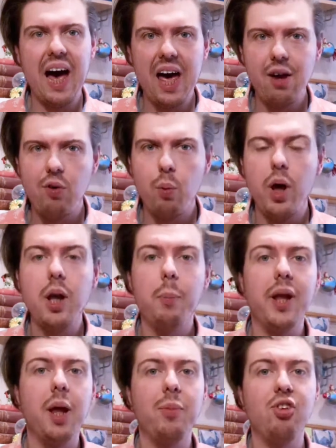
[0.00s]
Hi everyone,
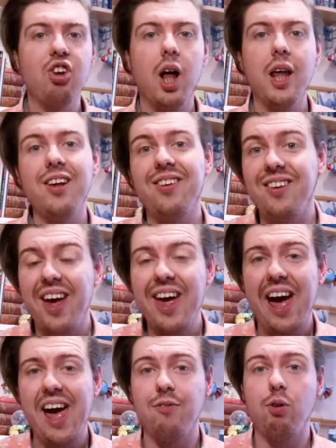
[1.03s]
my name is Charlie and
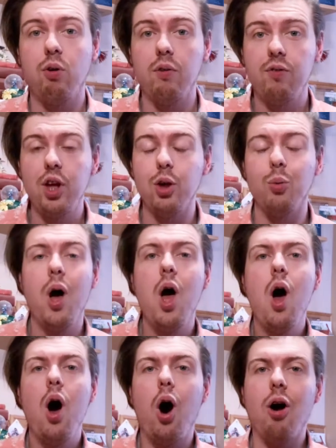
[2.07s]
today I have a review
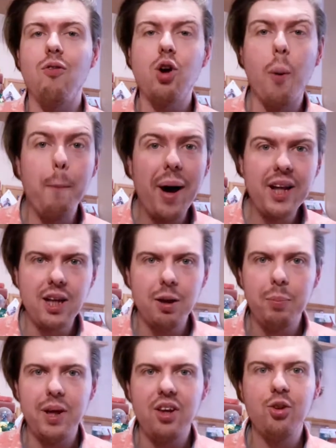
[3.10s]
of
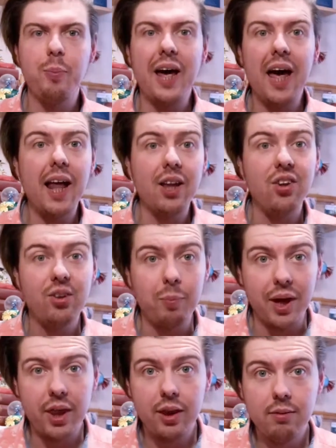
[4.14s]
Companion Piece by Ali
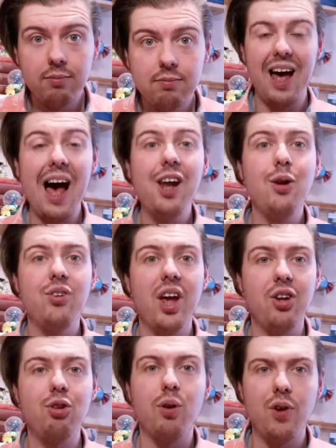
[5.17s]
Smith. I don't
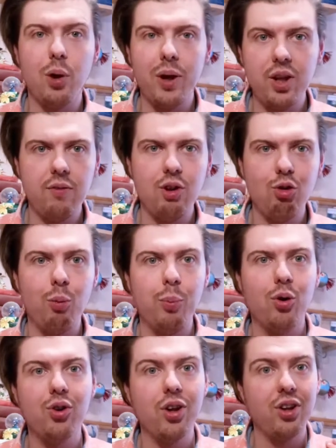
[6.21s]
tend to review individual
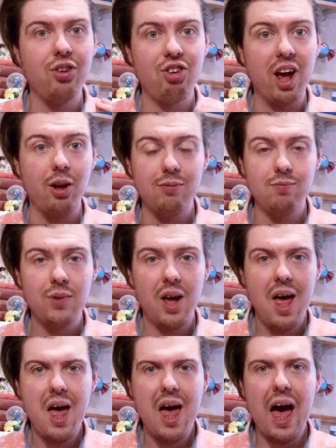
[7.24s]
books on this channel.
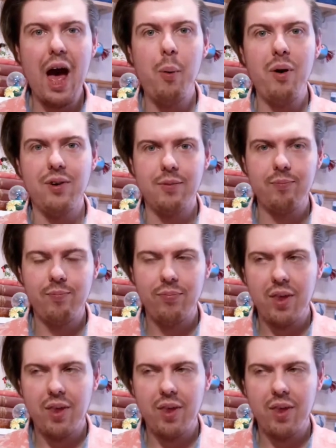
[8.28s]
However,